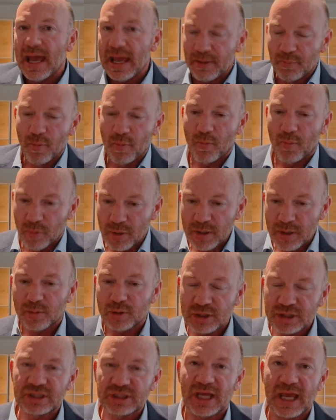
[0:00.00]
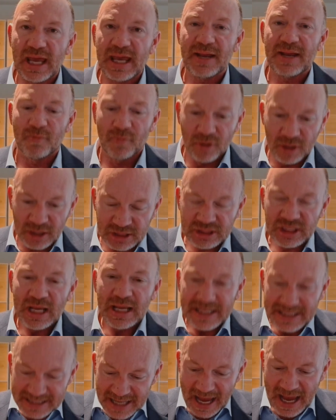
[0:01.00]
And what we were saying was,
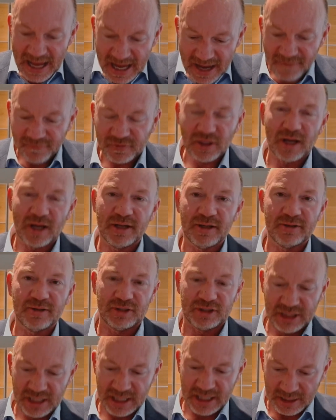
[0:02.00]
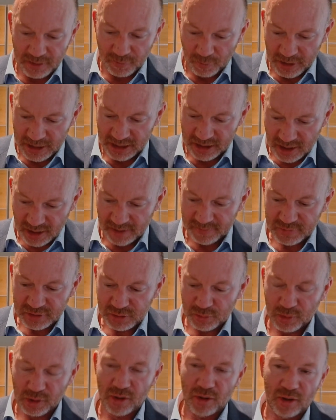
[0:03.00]
you have to understand, when it comes
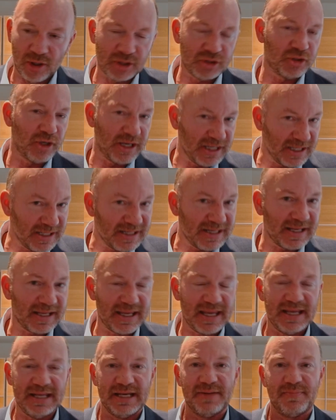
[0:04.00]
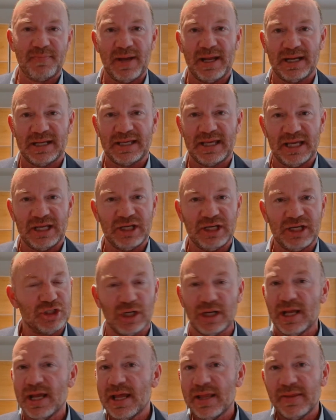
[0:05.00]
to a contraindicated
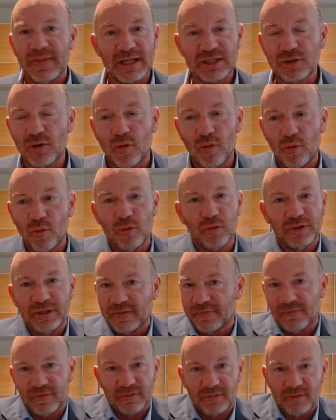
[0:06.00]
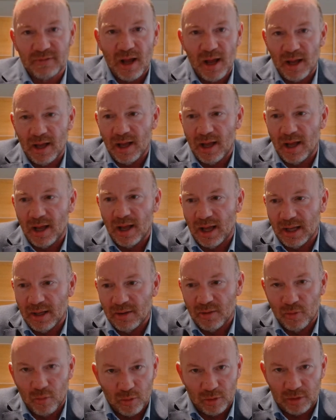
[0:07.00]
medication, that's a whole different
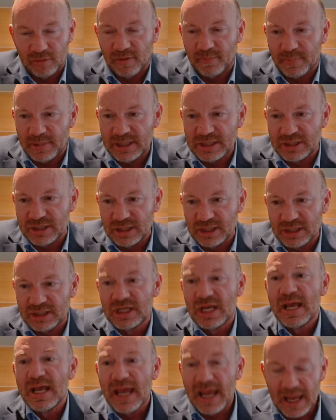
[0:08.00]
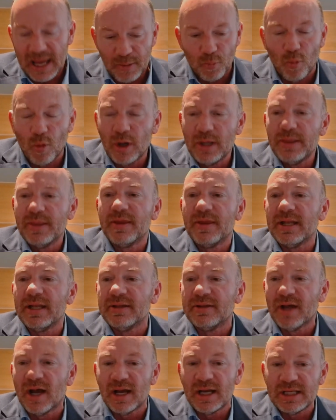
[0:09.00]
order of business, and one
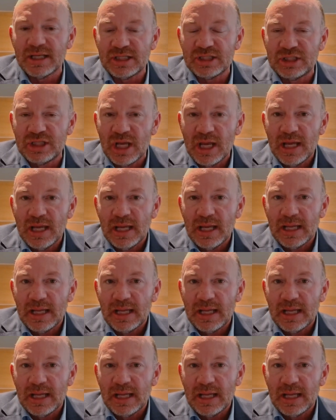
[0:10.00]
that